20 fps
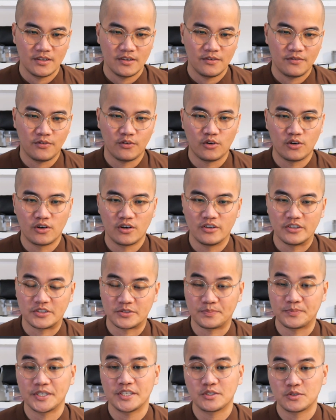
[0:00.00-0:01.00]
for
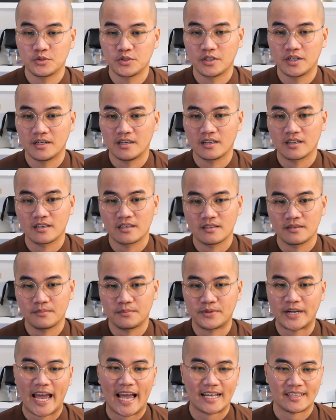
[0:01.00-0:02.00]
spiritual
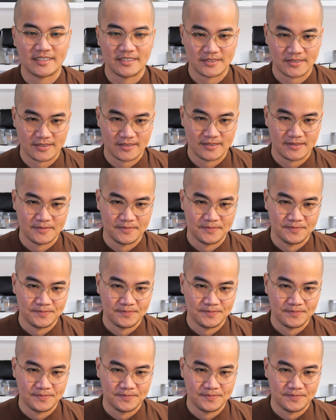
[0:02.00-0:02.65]
practice.